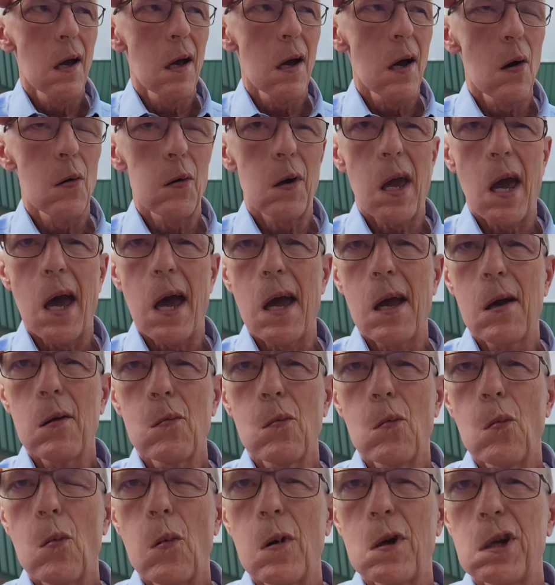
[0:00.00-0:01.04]
Okay,
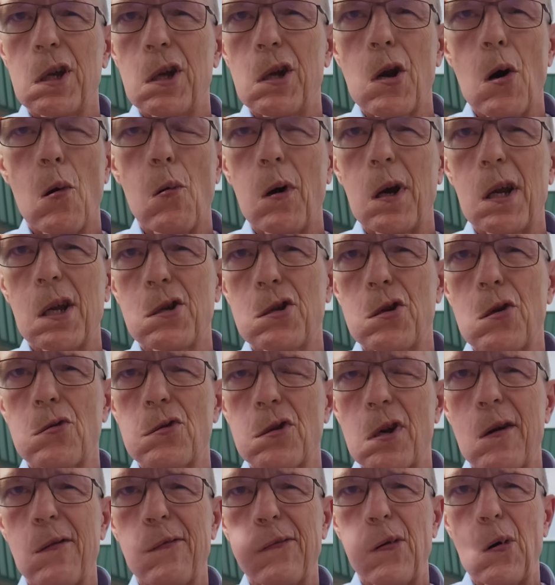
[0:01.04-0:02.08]
do you know what he's
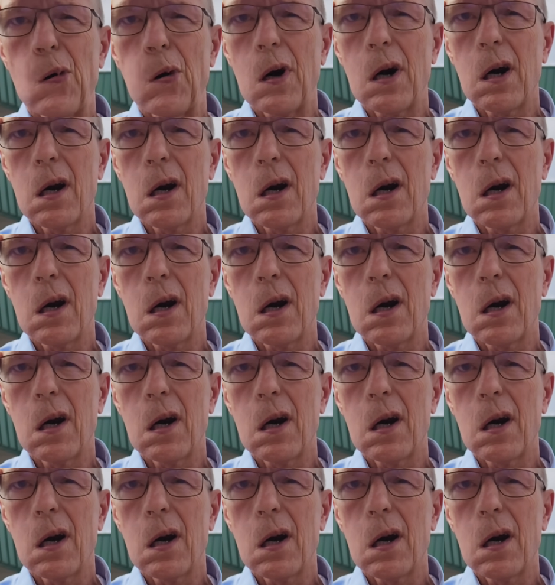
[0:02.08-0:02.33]
using it for?